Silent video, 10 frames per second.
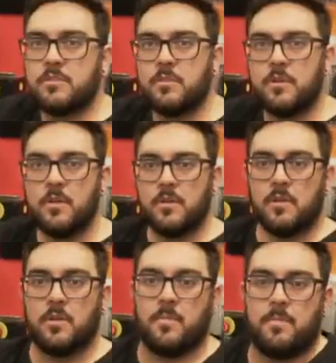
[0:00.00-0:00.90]
the only
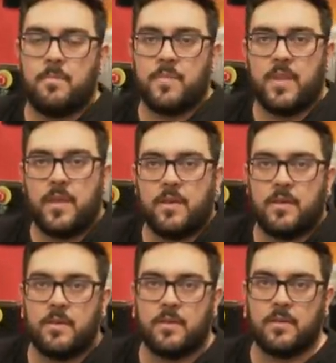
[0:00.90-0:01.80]
issue was
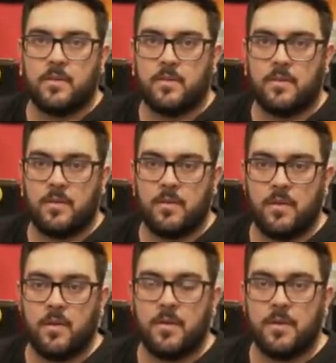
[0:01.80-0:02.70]
is this
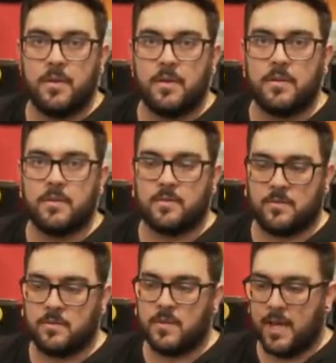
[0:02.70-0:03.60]
was white, I
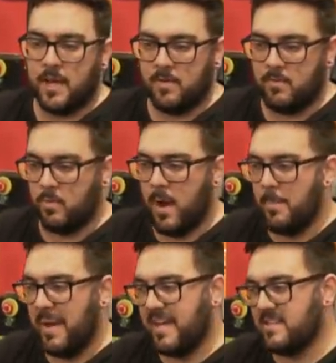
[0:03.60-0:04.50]
think, and yeah, it just couldn't white
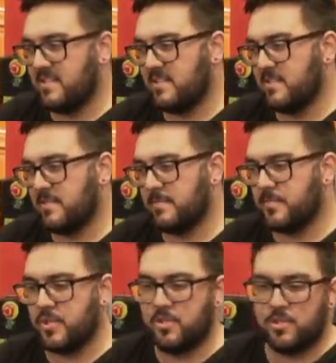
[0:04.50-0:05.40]
coat. base. Yeah. So you